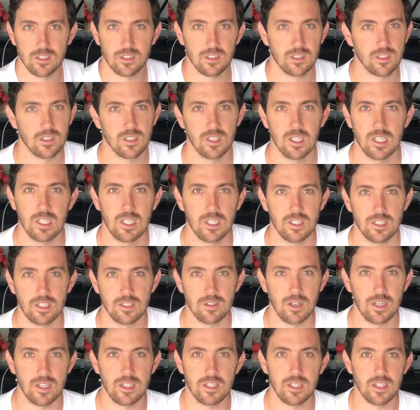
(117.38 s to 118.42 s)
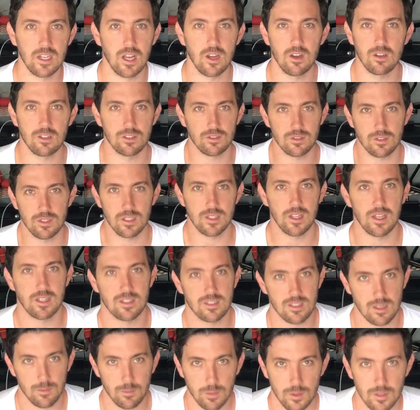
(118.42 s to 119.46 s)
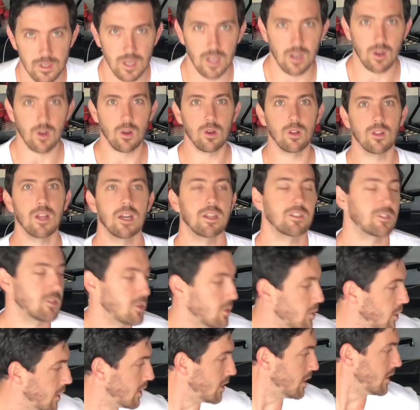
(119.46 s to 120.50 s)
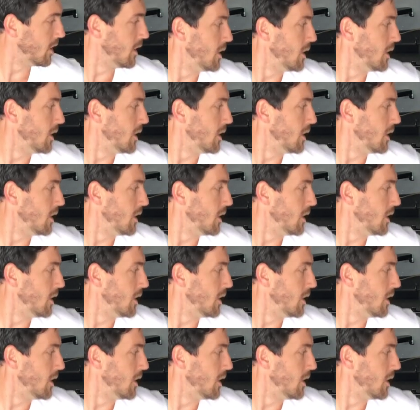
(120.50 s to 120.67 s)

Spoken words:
and you're ready to go. It's really that simple, not a whole lot to it.